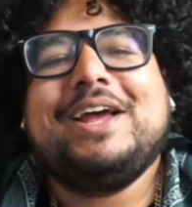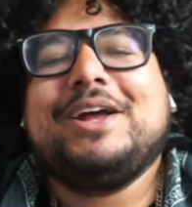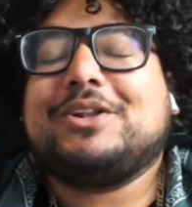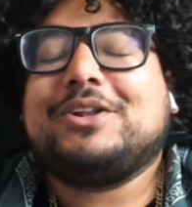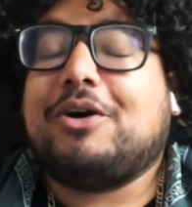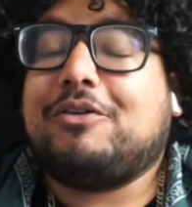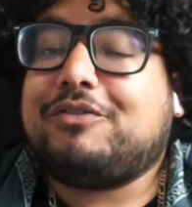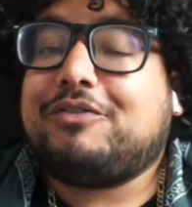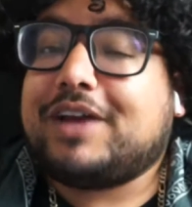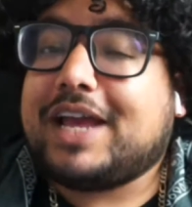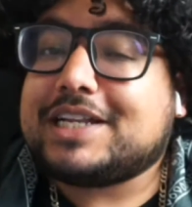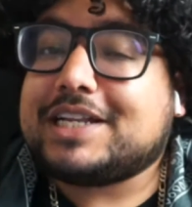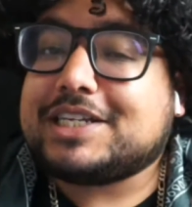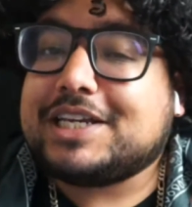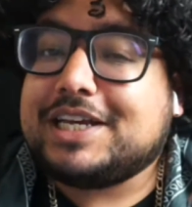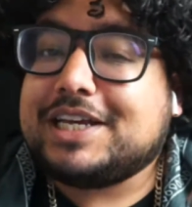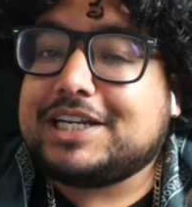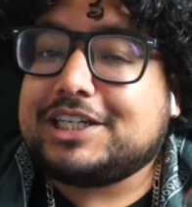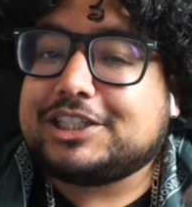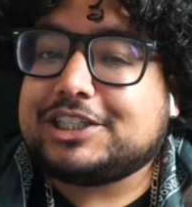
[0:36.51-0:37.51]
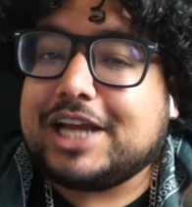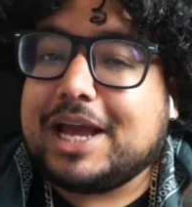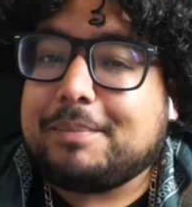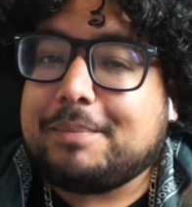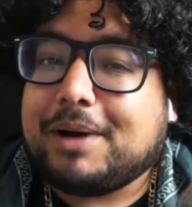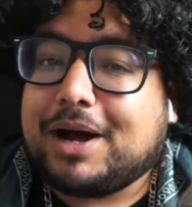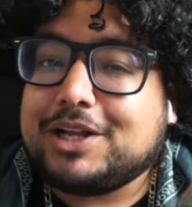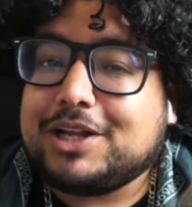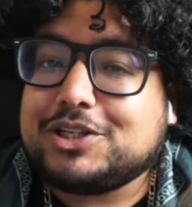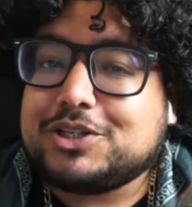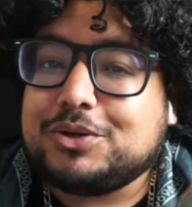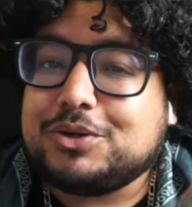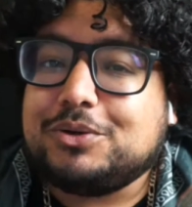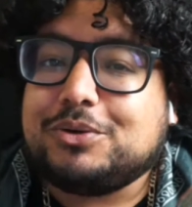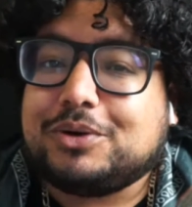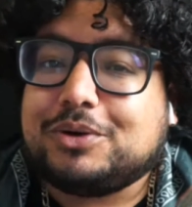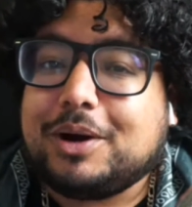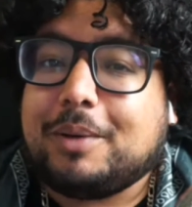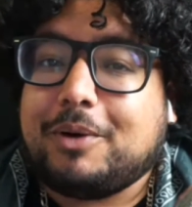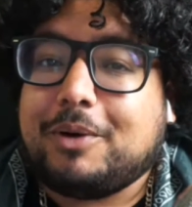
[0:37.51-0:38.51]
Don't forget to hit the share button, too.
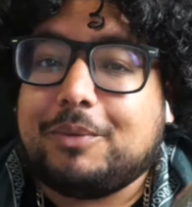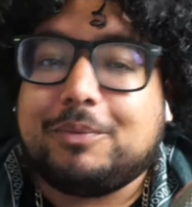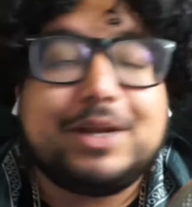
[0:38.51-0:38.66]
Come on.